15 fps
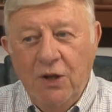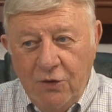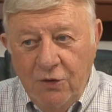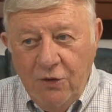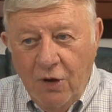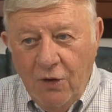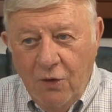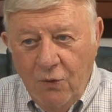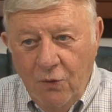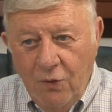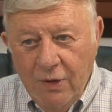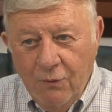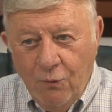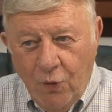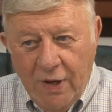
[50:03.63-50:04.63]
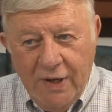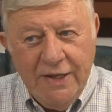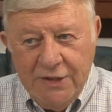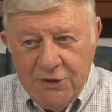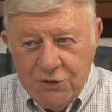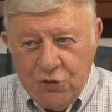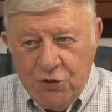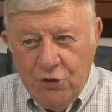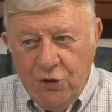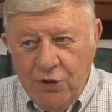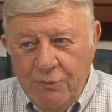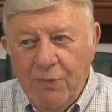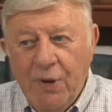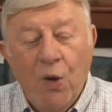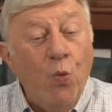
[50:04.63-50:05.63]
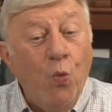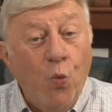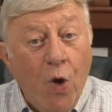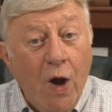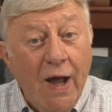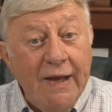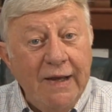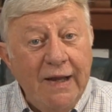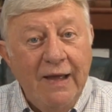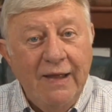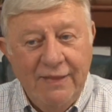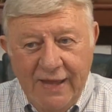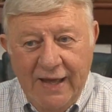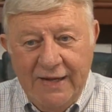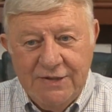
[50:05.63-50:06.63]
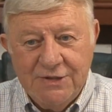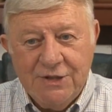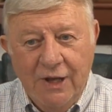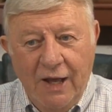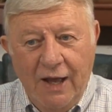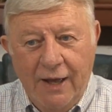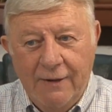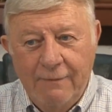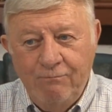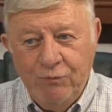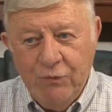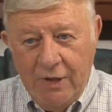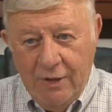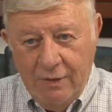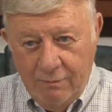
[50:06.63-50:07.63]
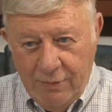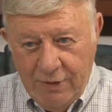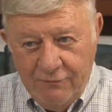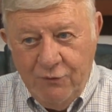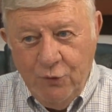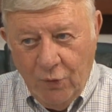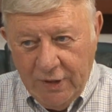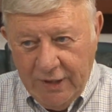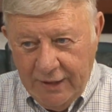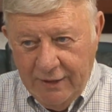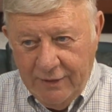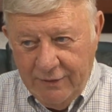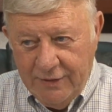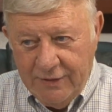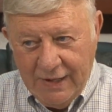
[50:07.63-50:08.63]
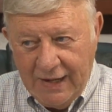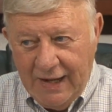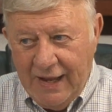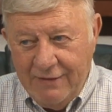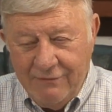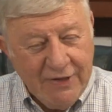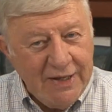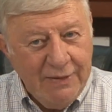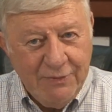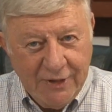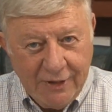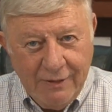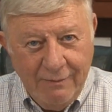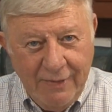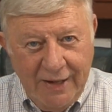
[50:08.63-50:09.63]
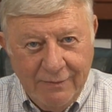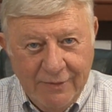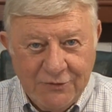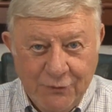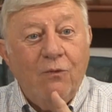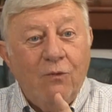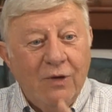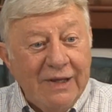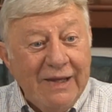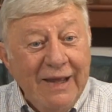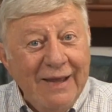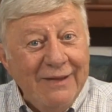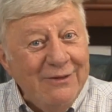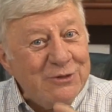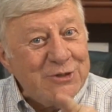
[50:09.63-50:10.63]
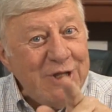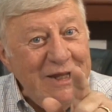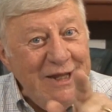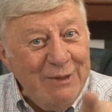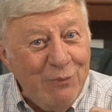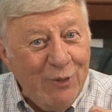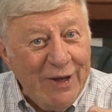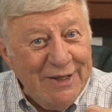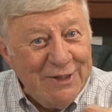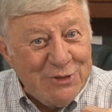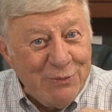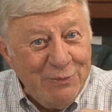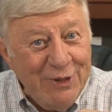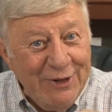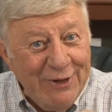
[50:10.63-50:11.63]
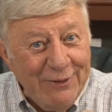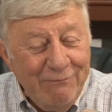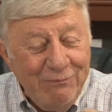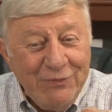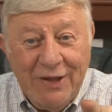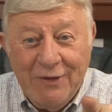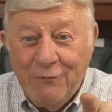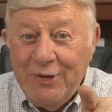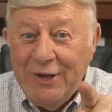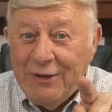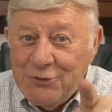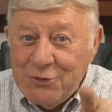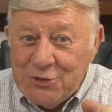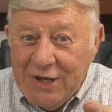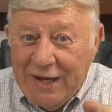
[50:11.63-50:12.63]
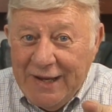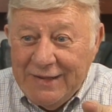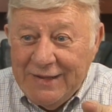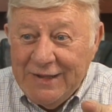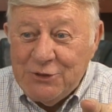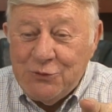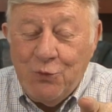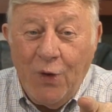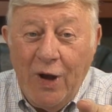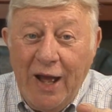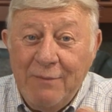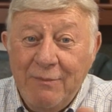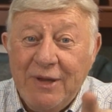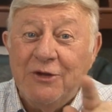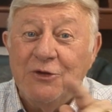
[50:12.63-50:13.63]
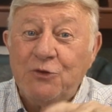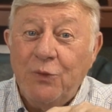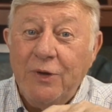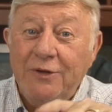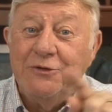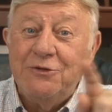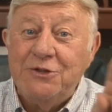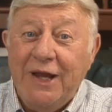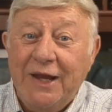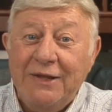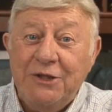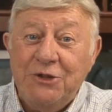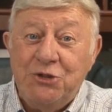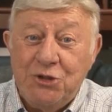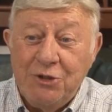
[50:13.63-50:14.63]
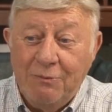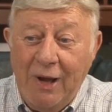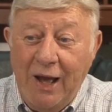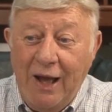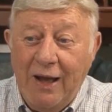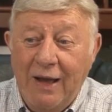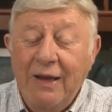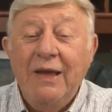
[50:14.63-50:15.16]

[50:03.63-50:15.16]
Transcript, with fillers: No one is good but one, that is God. But if you want to enter into life, keep the commandments. Well, again, there's a Hebraism here, and we understand this. Why? Because we understand the Shema.